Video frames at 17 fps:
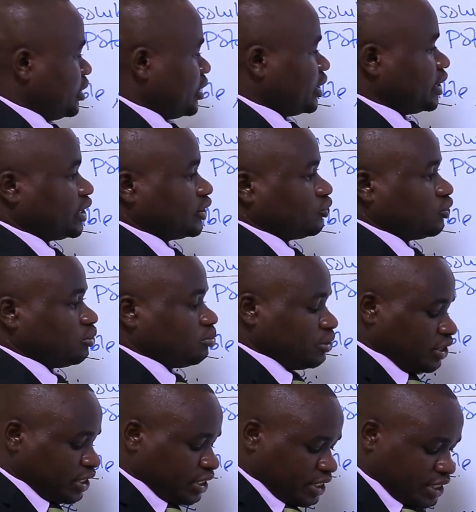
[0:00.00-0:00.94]
And that will be
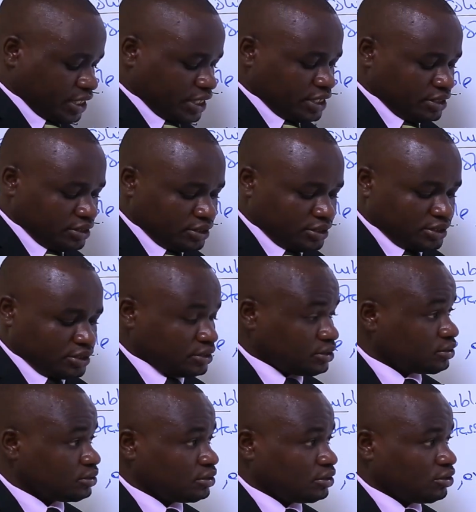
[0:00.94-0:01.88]
the end
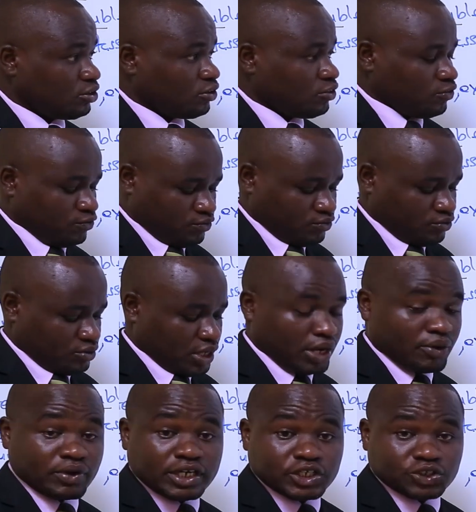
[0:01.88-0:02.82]
of
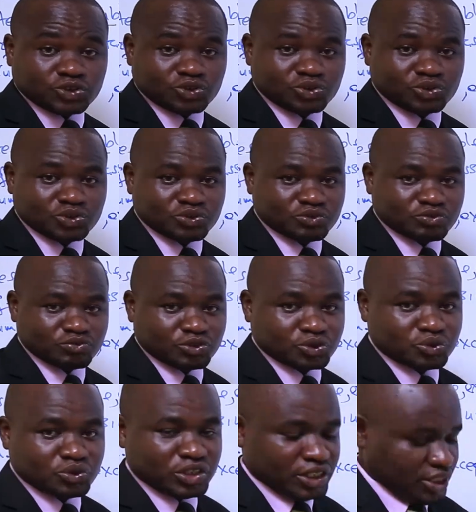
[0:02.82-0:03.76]
our lesson for
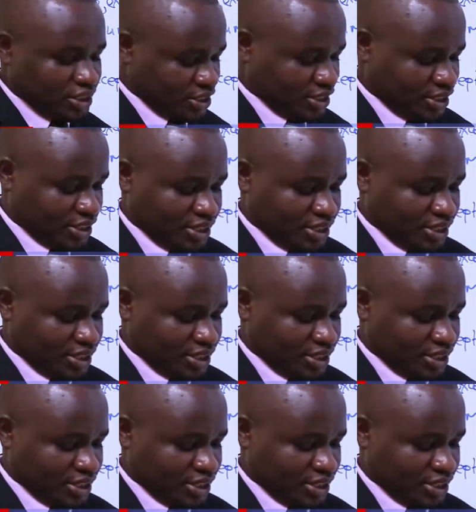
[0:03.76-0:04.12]
today.